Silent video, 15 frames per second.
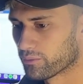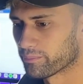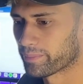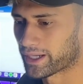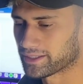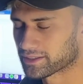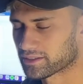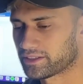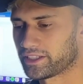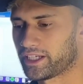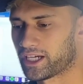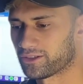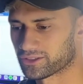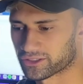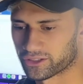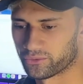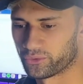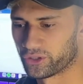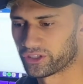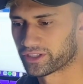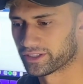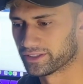Basically how it's going to
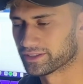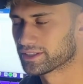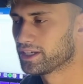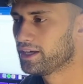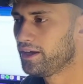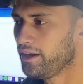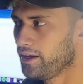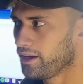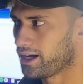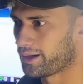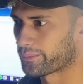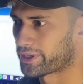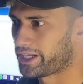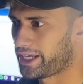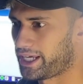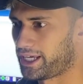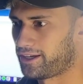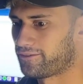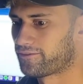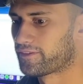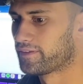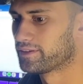work is I'm going to
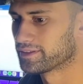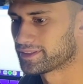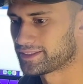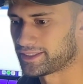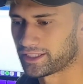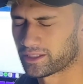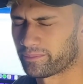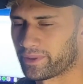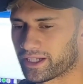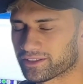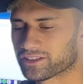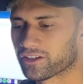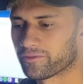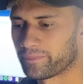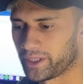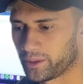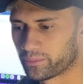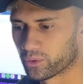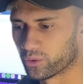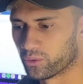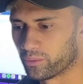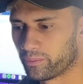have set amounts of
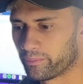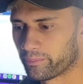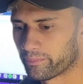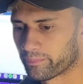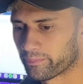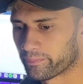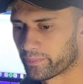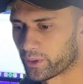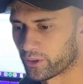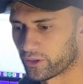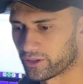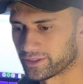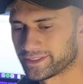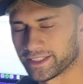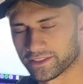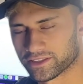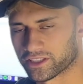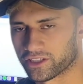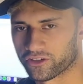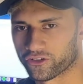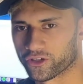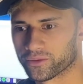people per
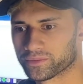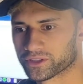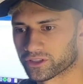testing group.